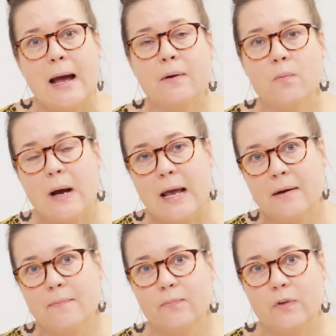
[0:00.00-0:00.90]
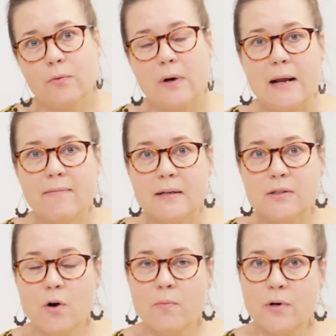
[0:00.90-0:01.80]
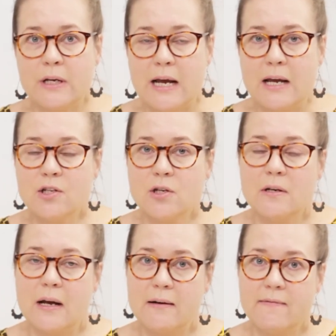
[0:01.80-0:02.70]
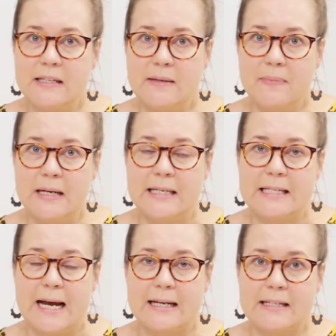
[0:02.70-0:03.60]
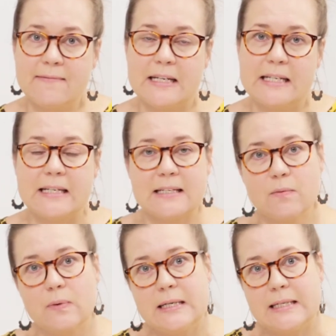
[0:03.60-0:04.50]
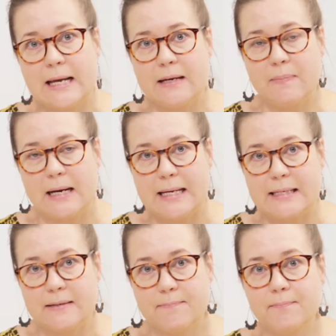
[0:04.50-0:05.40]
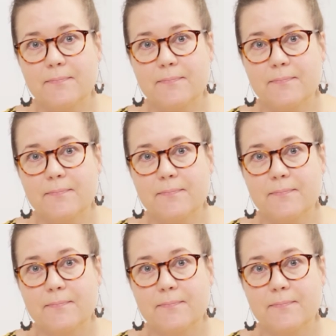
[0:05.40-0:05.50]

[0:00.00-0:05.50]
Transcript: and when the relevant communication and visibility activities will take place.